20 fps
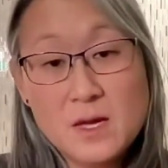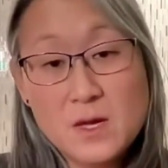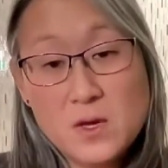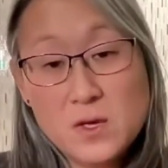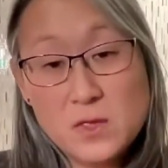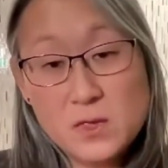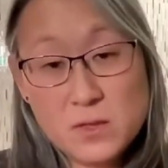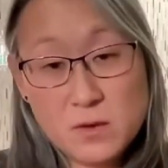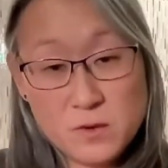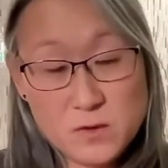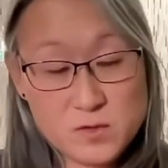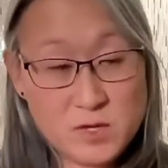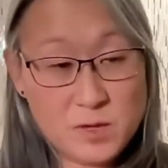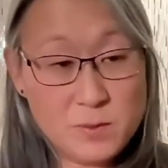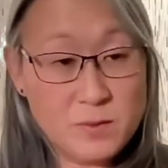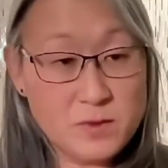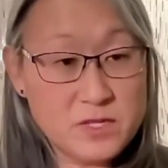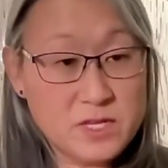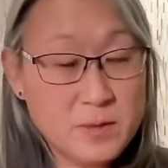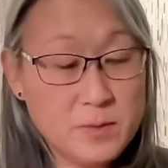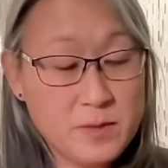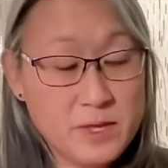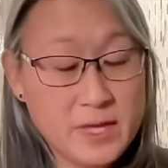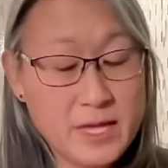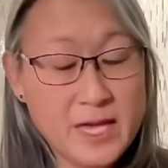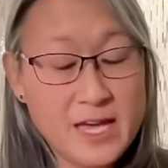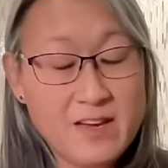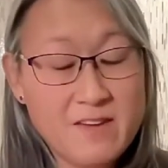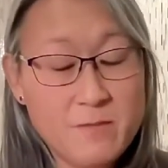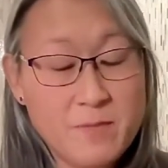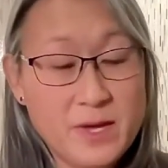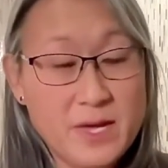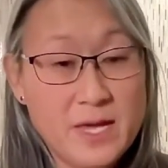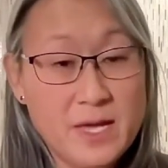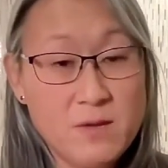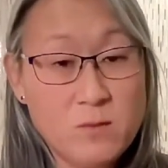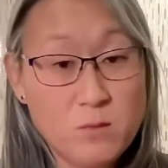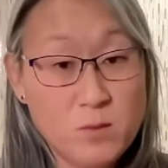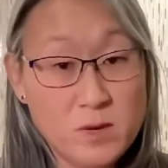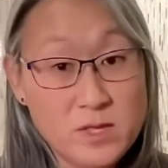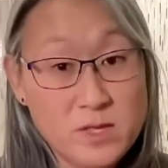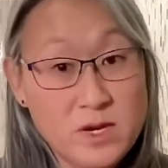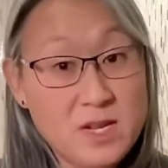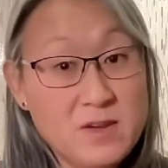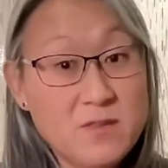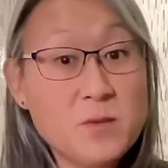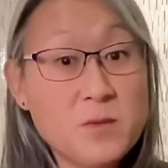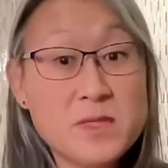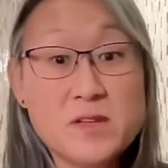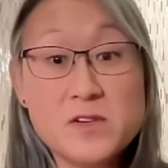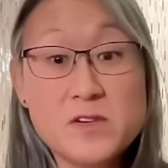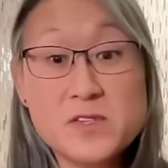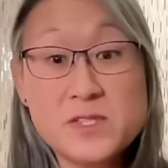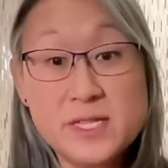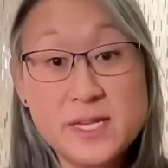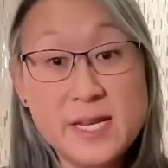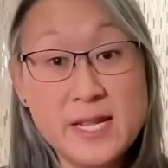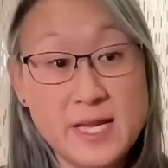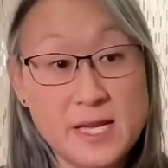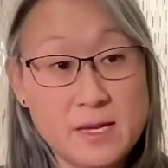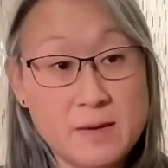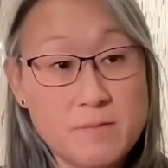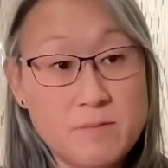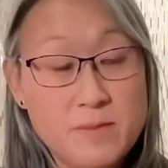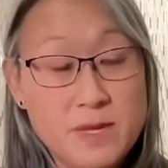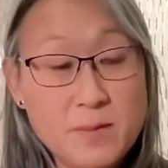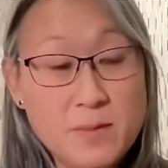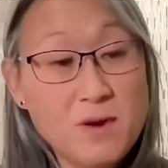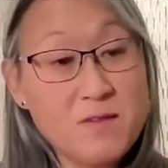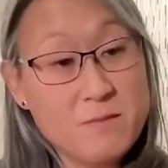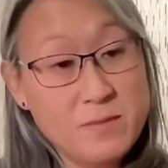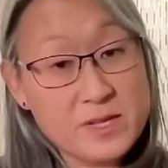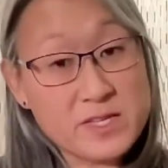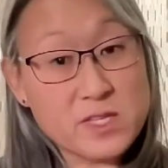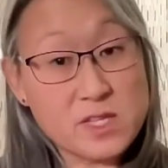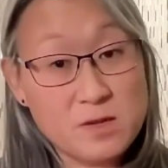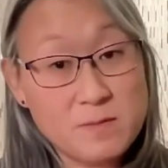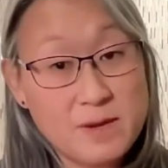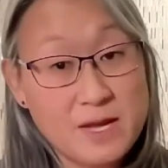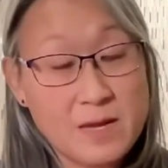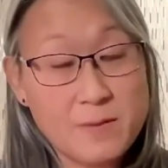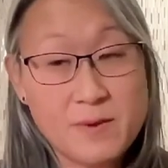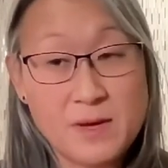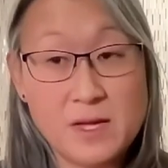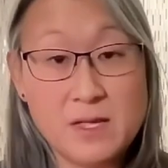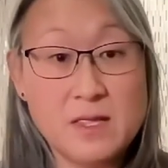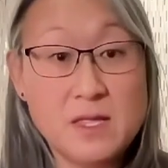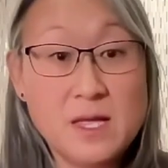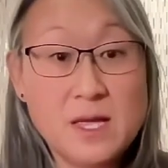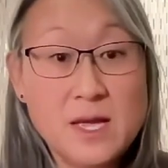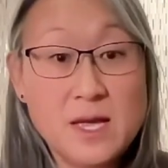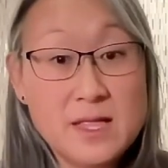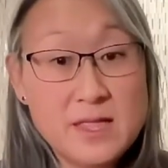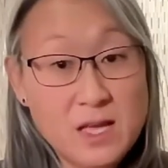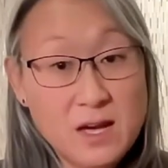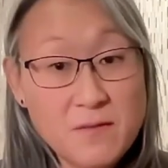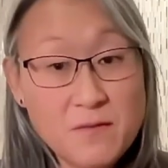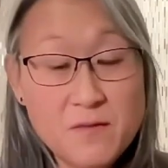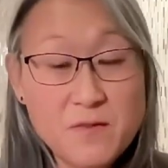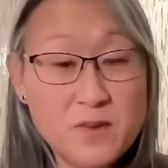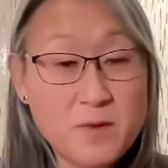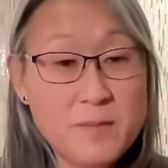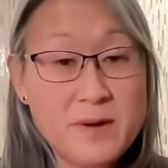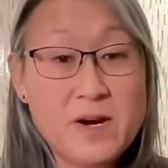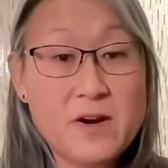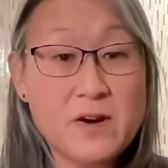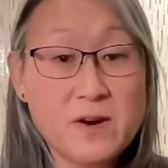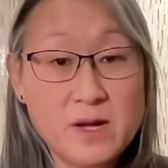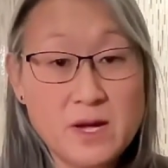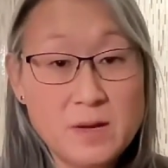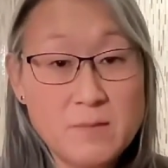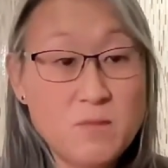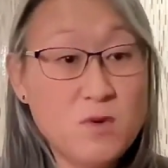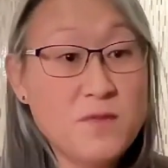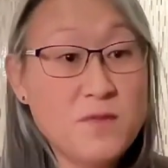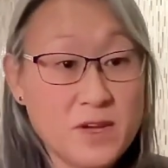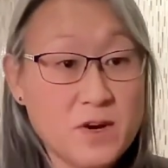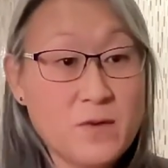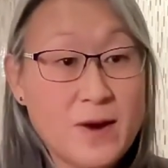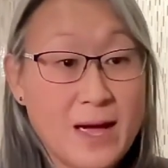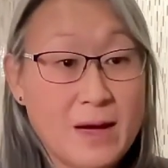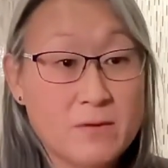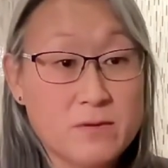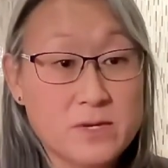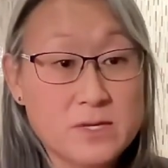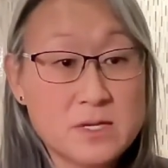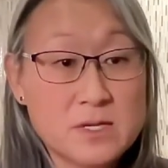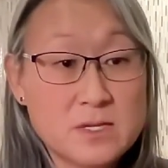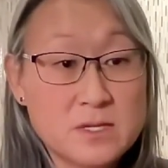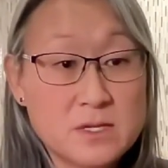Those people typically have pain even when they're sitting. People with muscular back pain, they often feel better moving around.